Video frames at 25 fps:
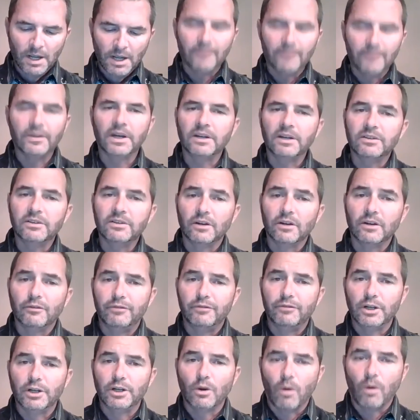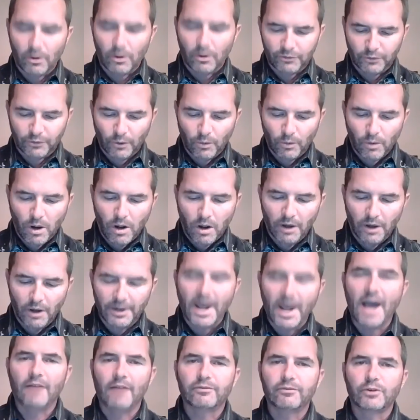And then he did a video also
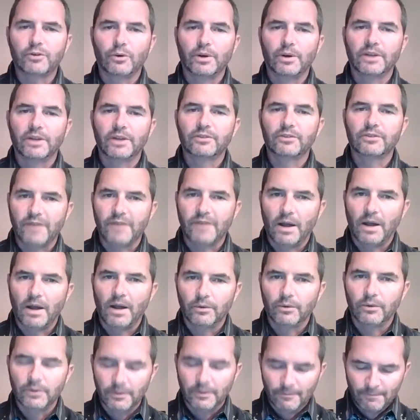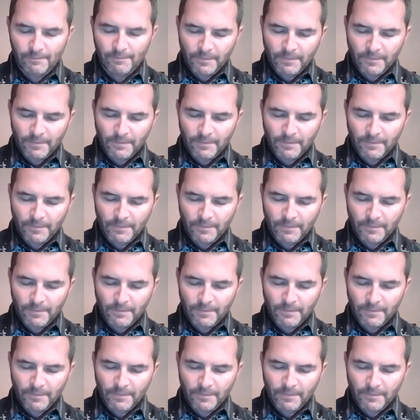on After It's Found.